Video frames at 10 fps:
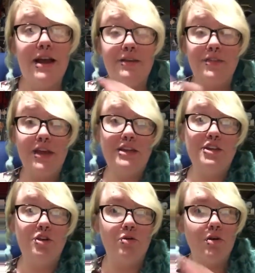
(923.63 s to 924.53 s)
and then
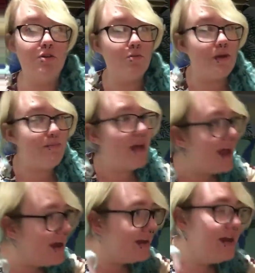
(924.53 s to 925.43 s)
you go all the way
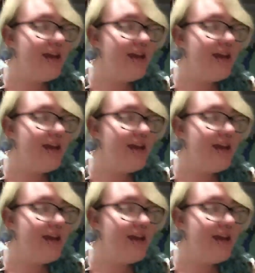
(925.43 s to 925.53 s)
back,